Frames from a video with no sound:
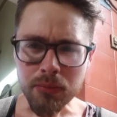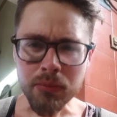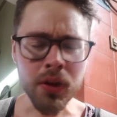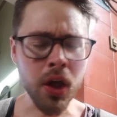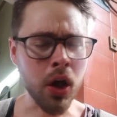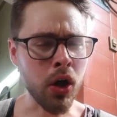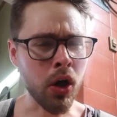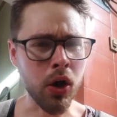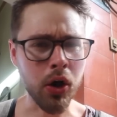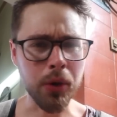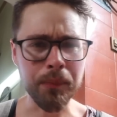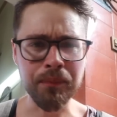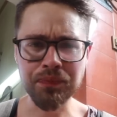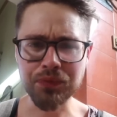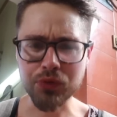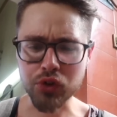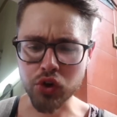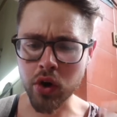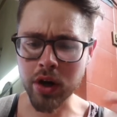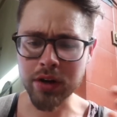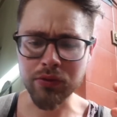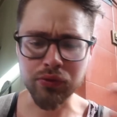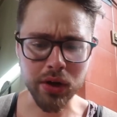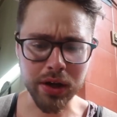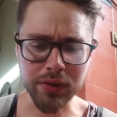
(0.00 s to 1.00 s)
Oh,
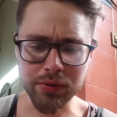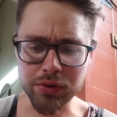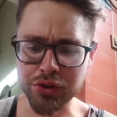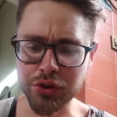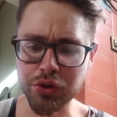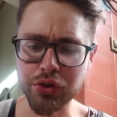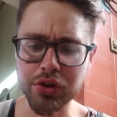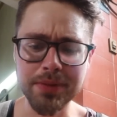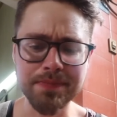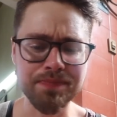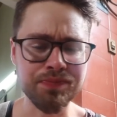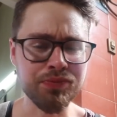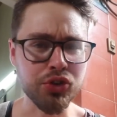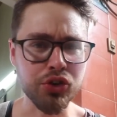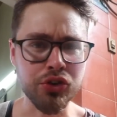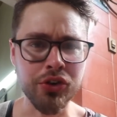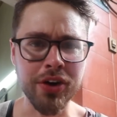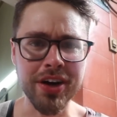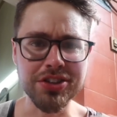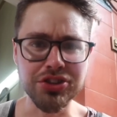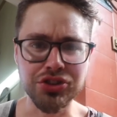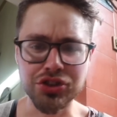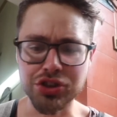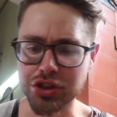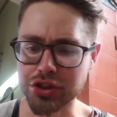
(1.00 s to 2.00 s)
great flavor to it,
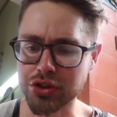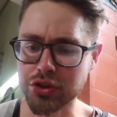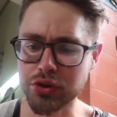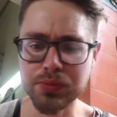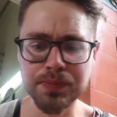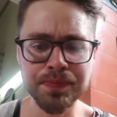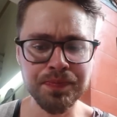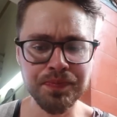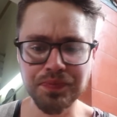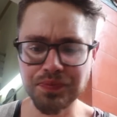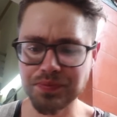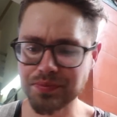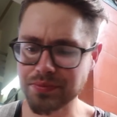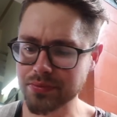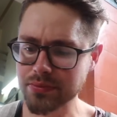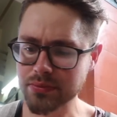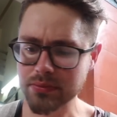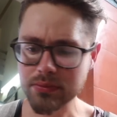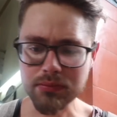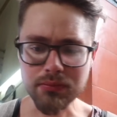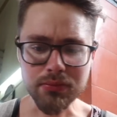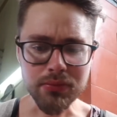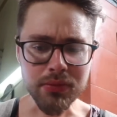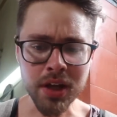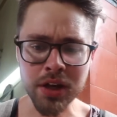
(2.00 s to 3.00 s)
great chew,
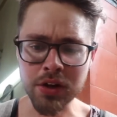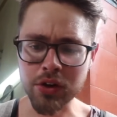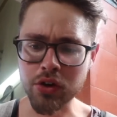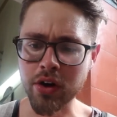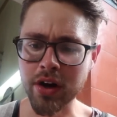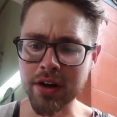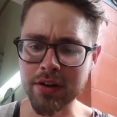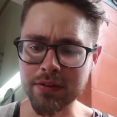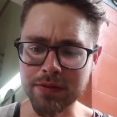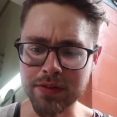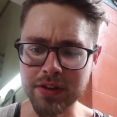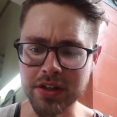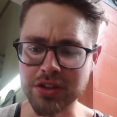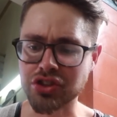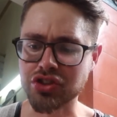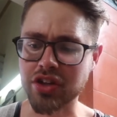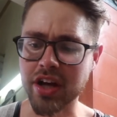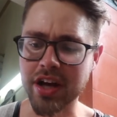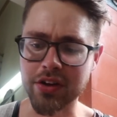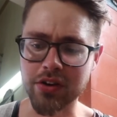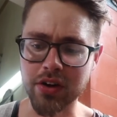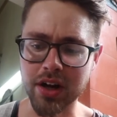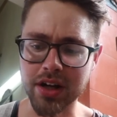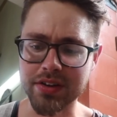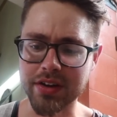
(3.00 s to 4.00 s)
great fish
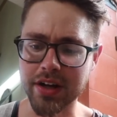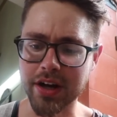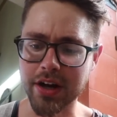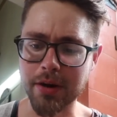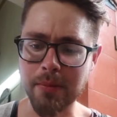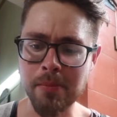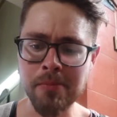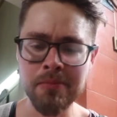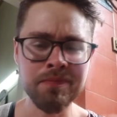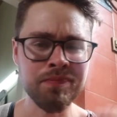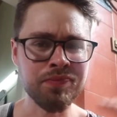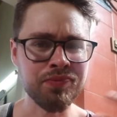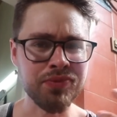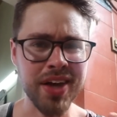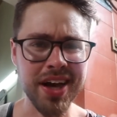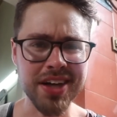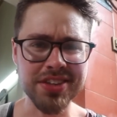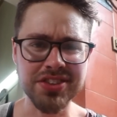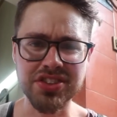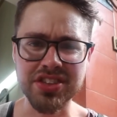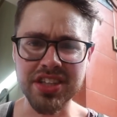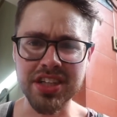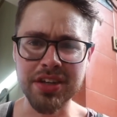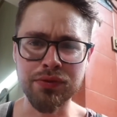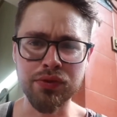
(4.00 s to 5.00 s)
cake right there, nice
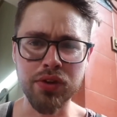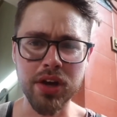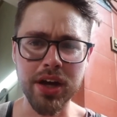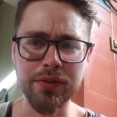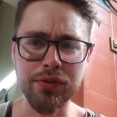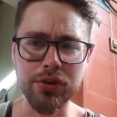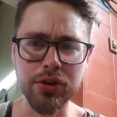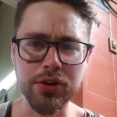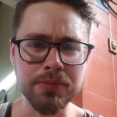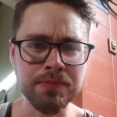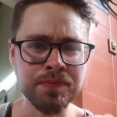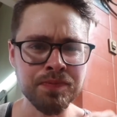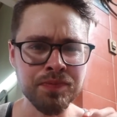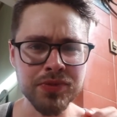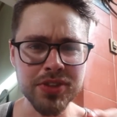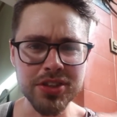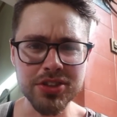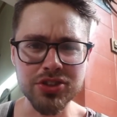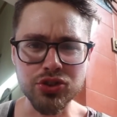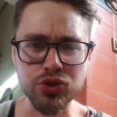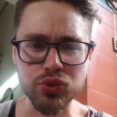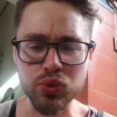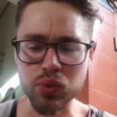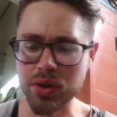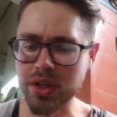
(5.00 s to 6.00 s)
sea flavor,
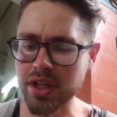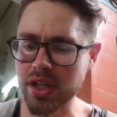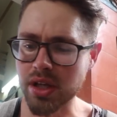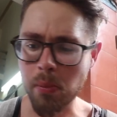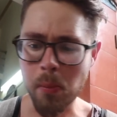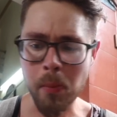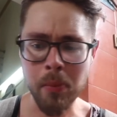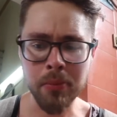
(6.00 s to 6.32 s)
sweet